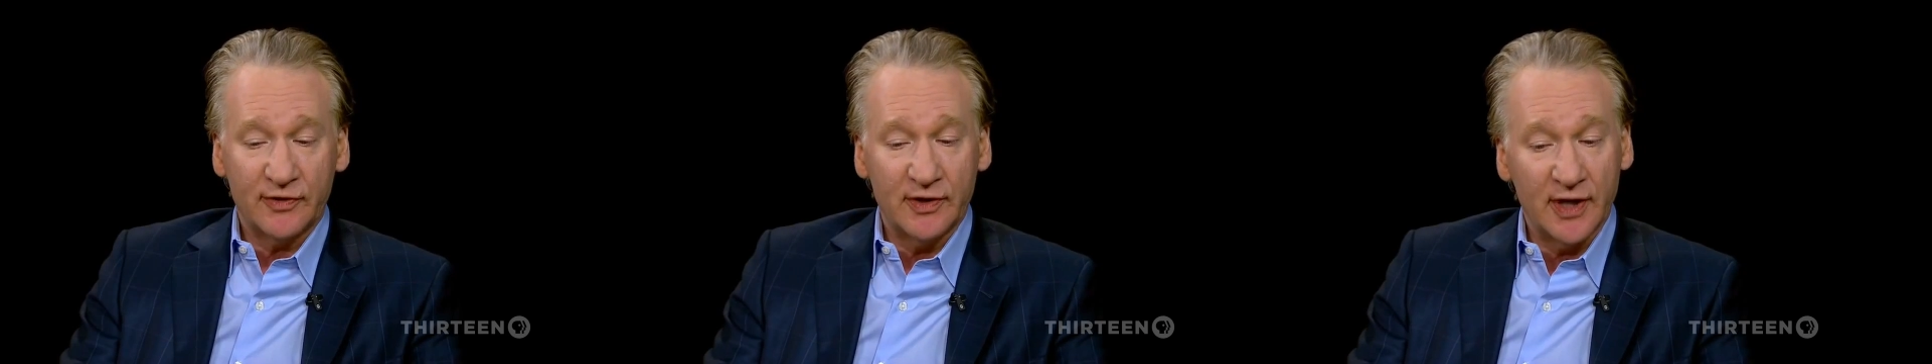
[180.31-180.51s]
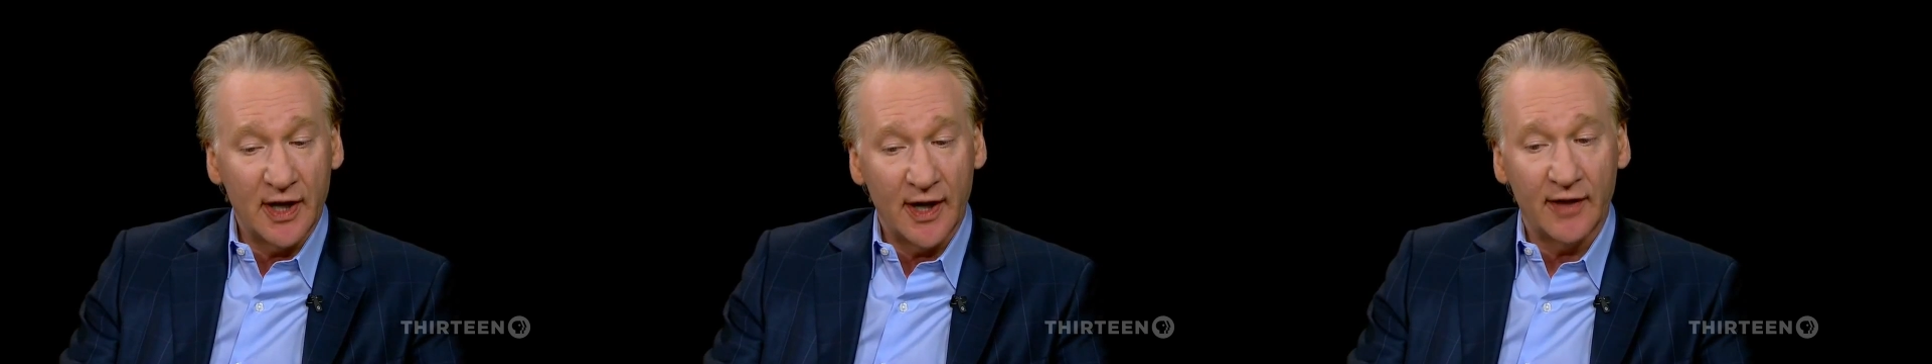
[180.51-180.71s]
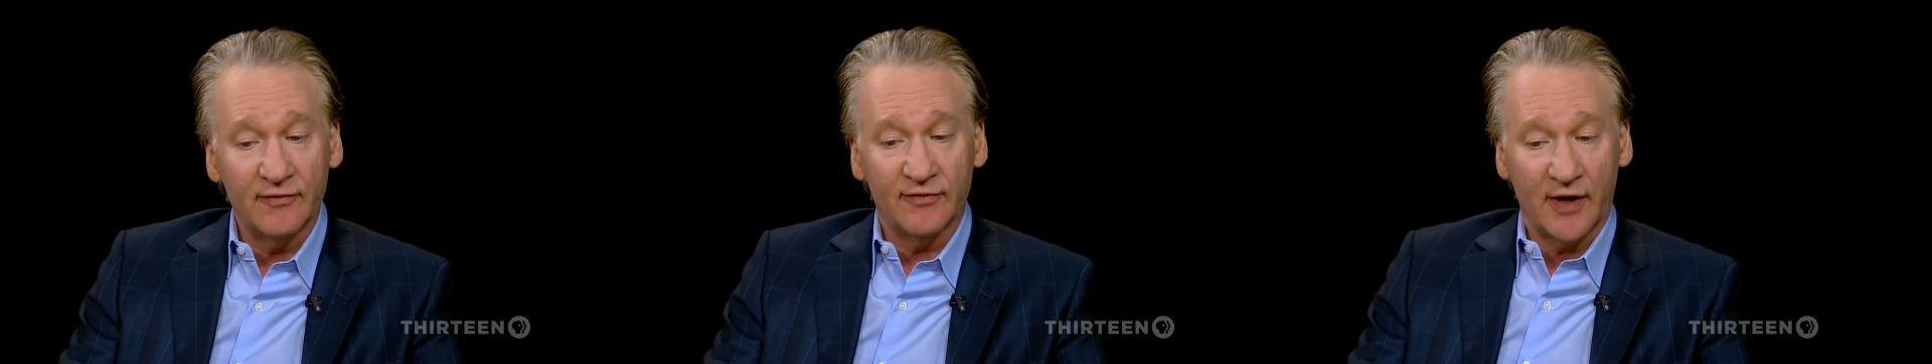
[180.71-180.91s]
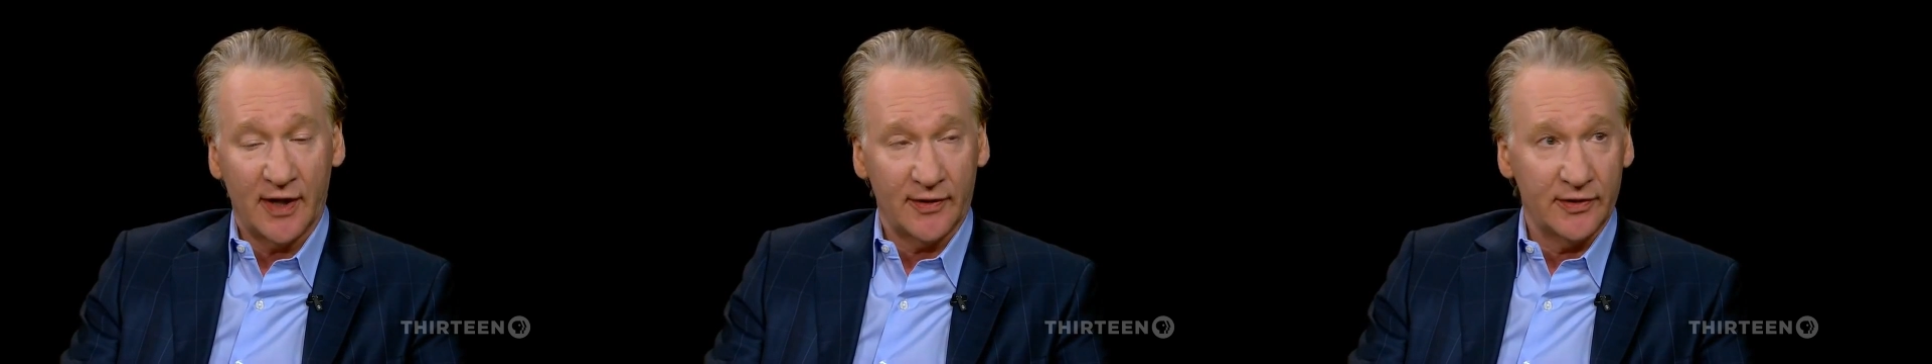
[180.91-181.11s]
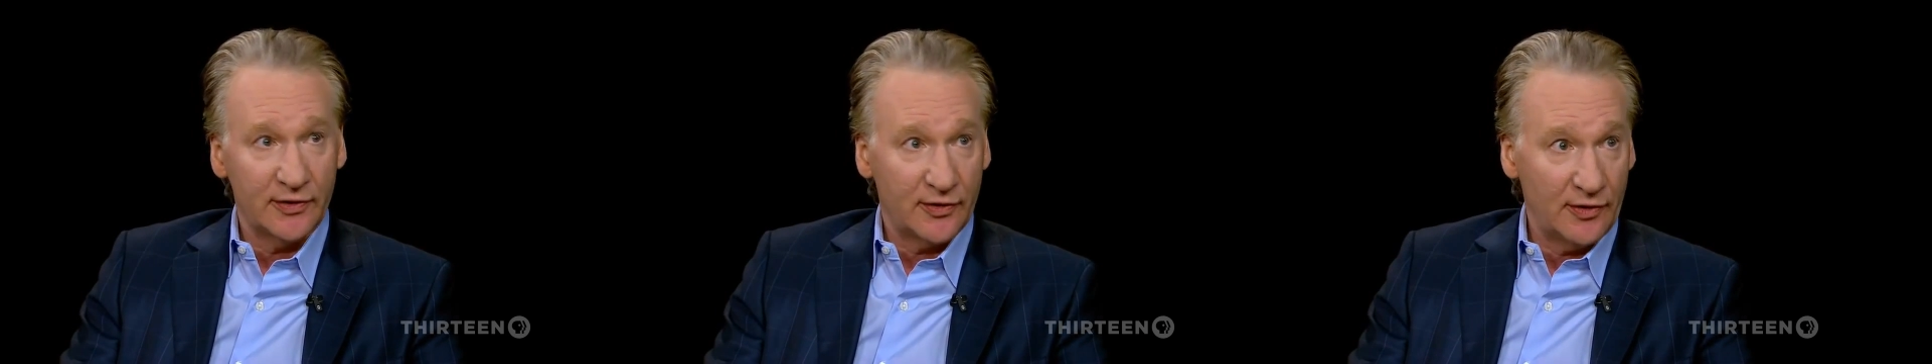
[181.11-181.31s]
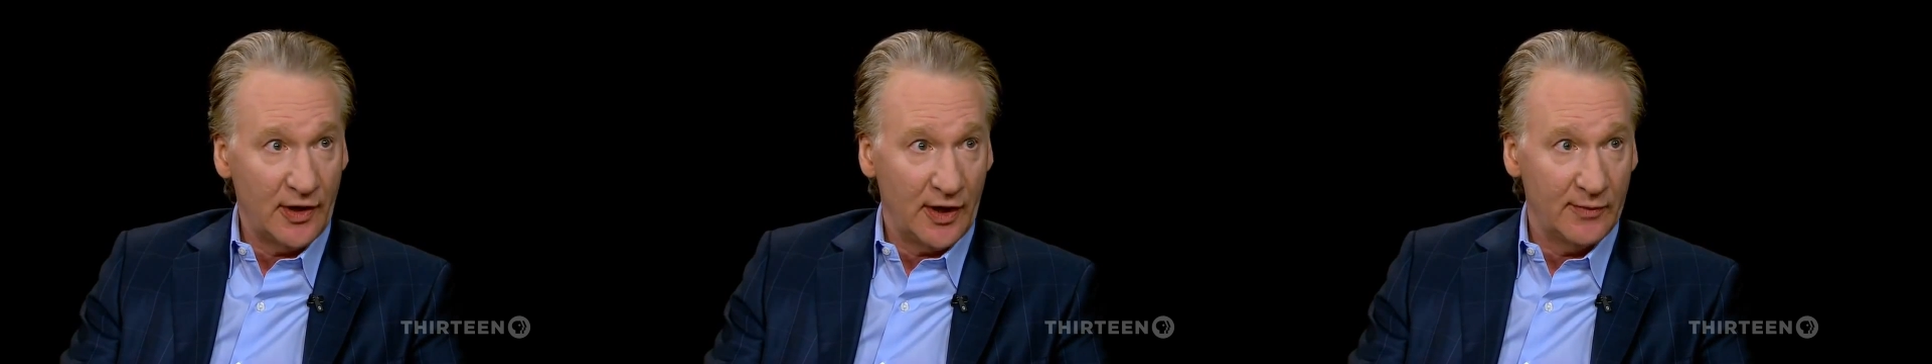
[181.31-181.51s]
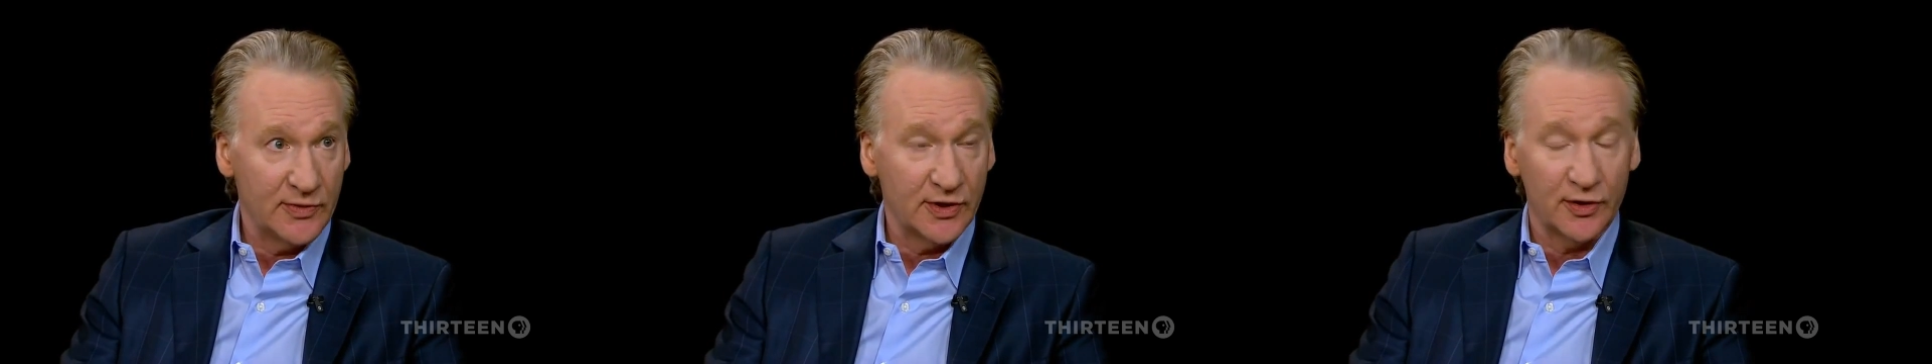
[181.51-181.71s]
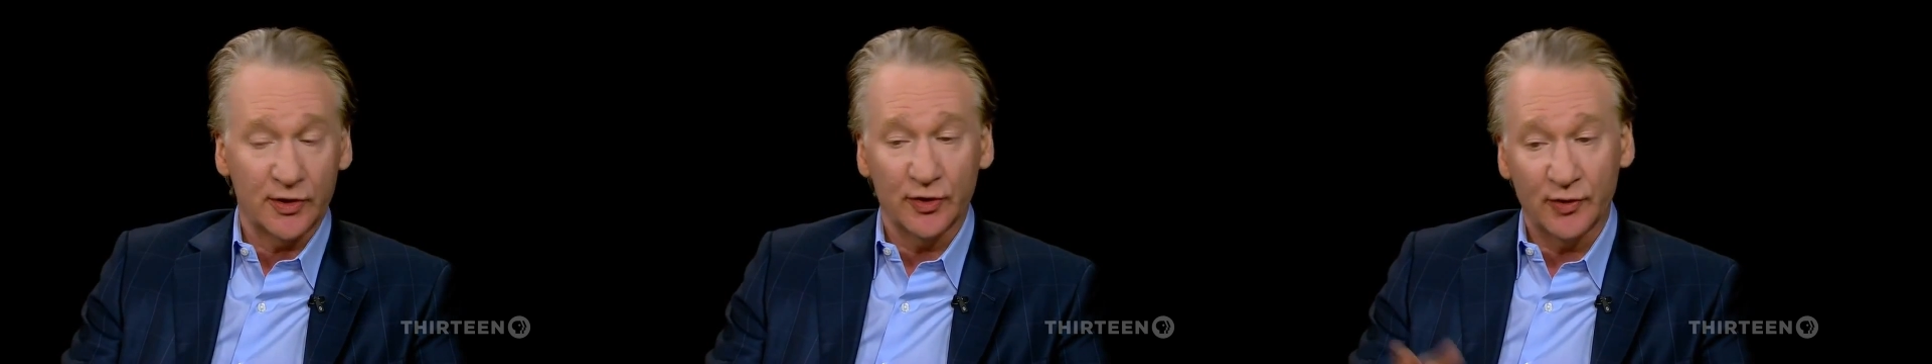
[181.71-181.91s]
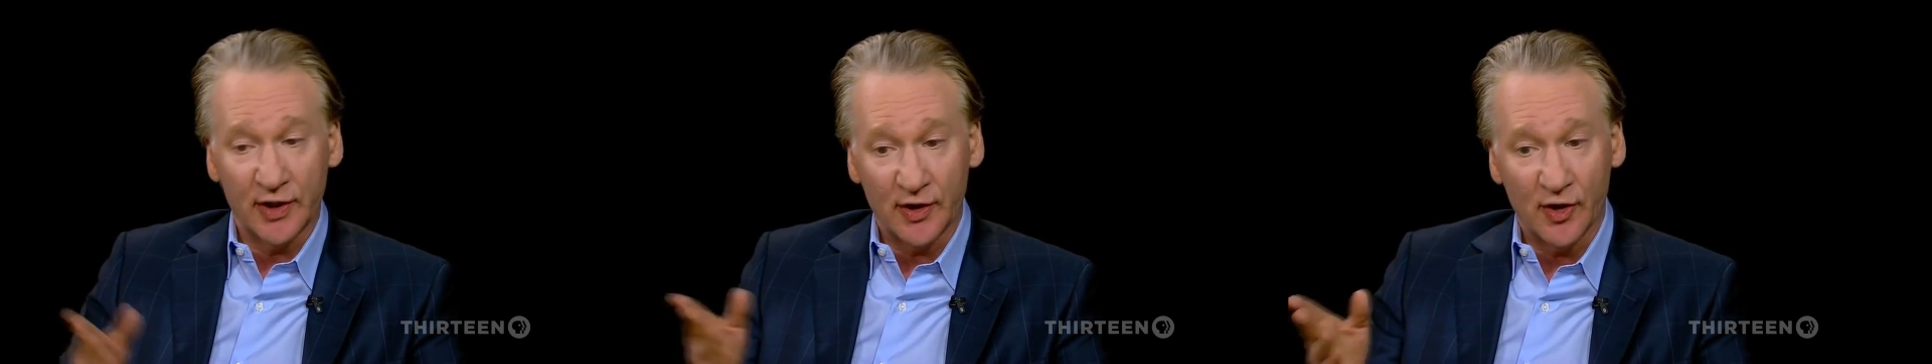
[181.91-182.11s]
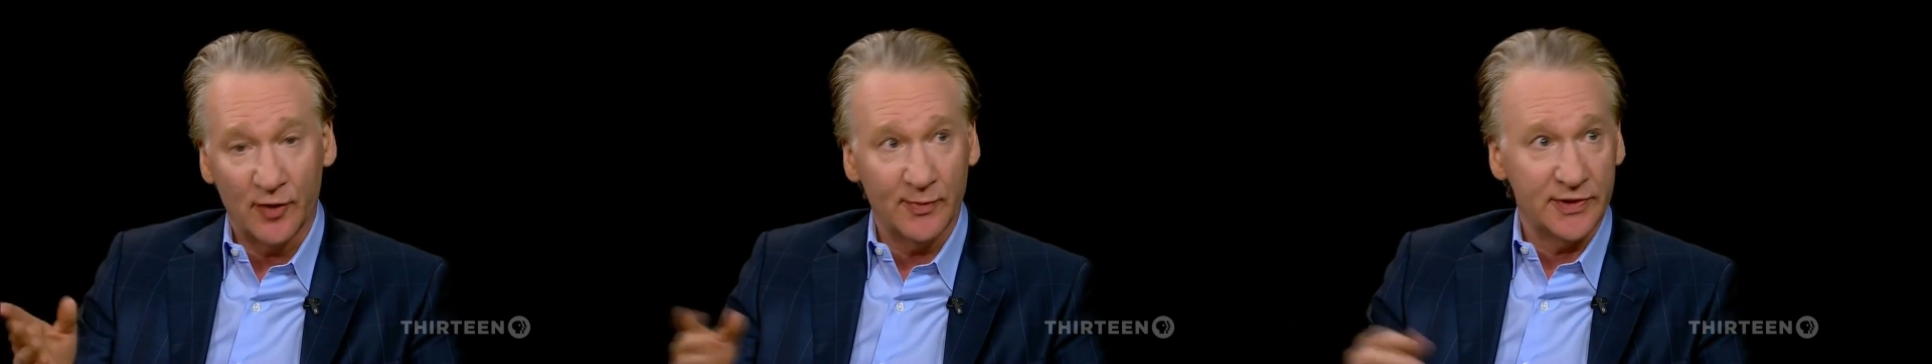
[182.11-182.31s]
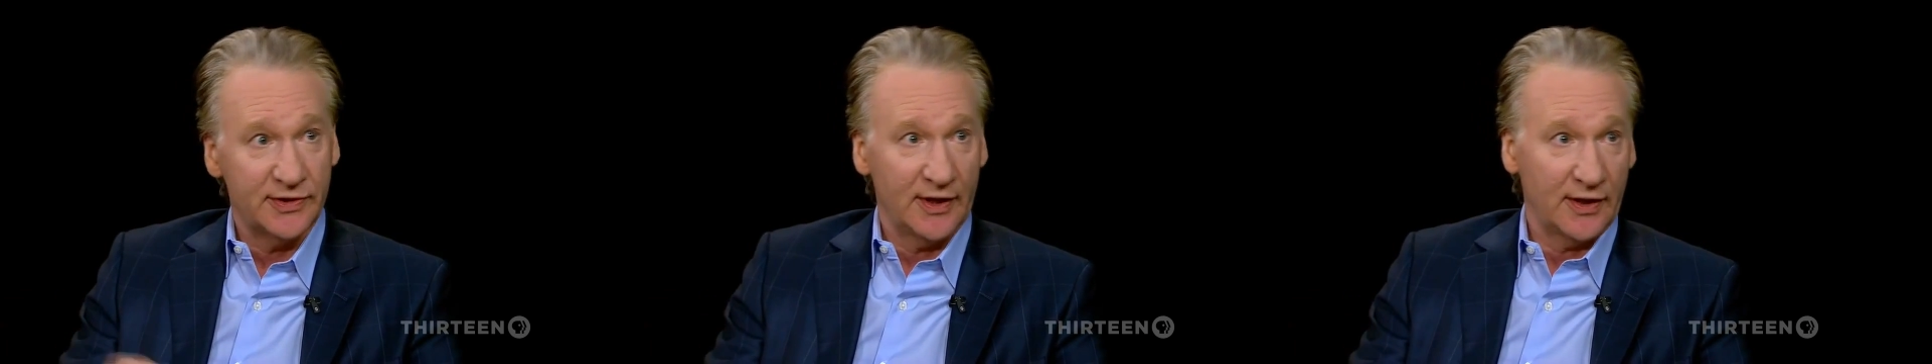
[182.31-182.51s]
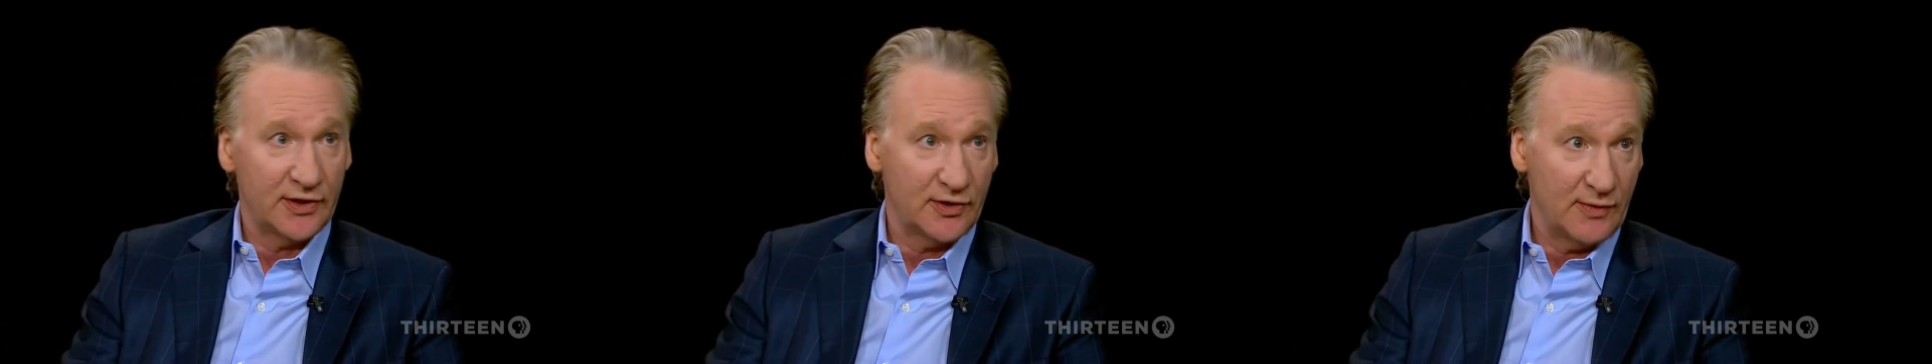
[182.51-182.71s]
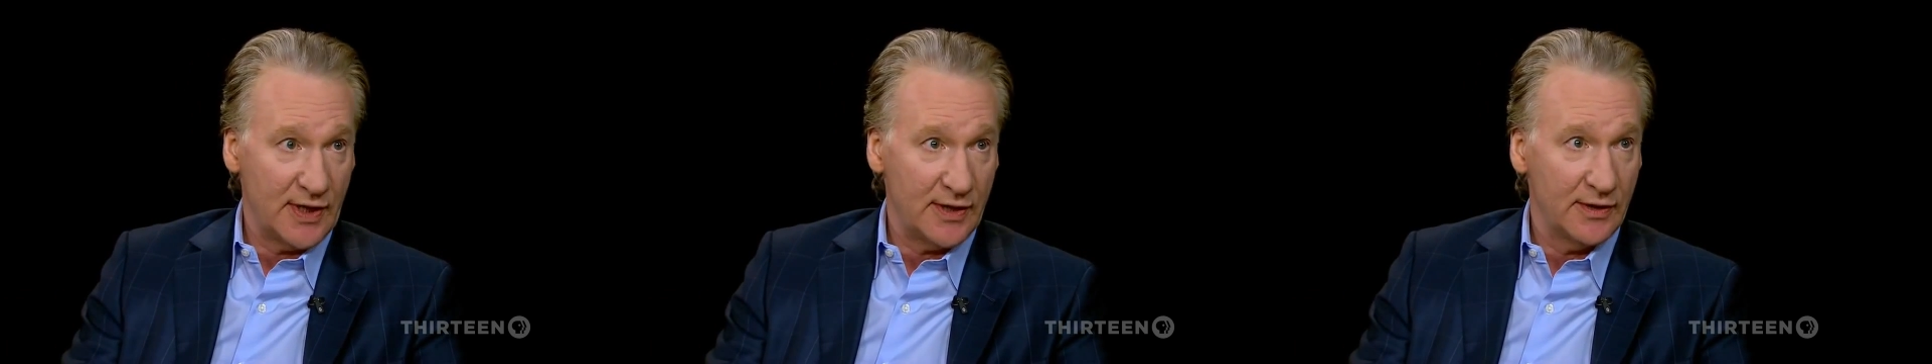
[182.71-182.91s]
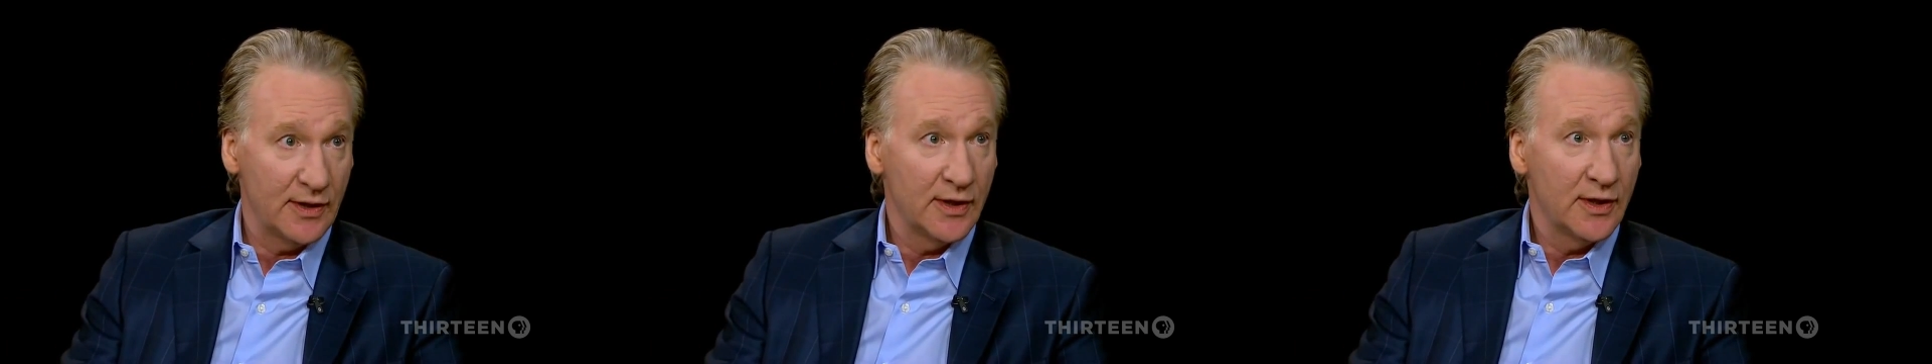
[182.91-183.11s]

for non-violent crimes, including homosexuality.